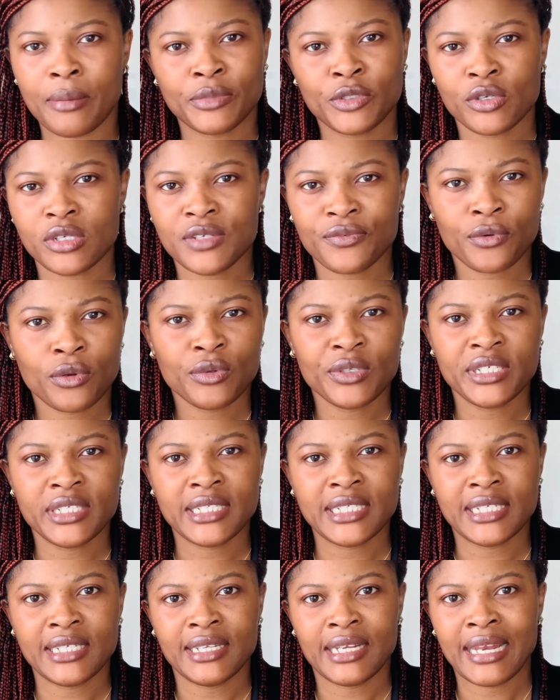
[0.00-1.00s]
just following
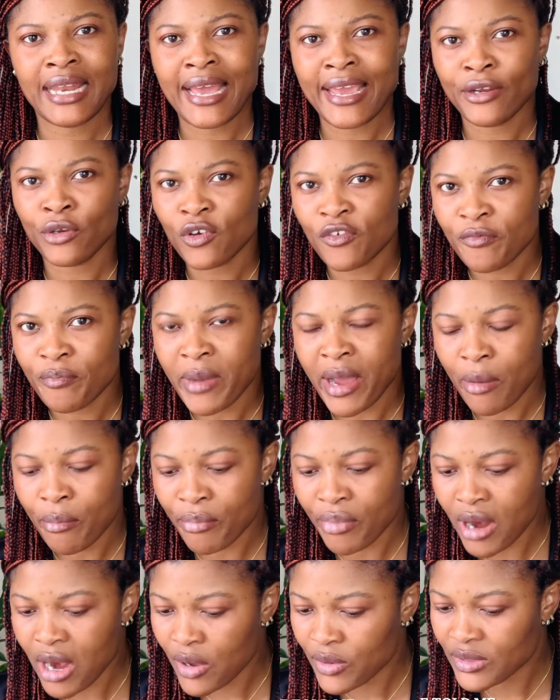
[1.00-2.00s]
the line of my
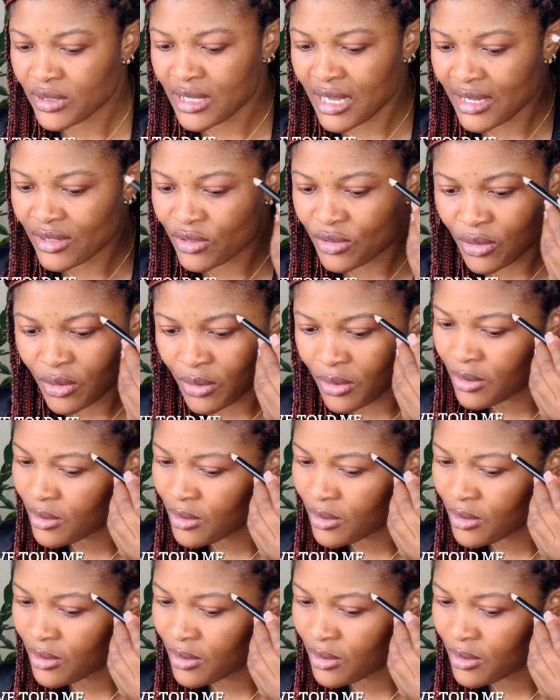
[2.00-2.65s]
brows, that's all.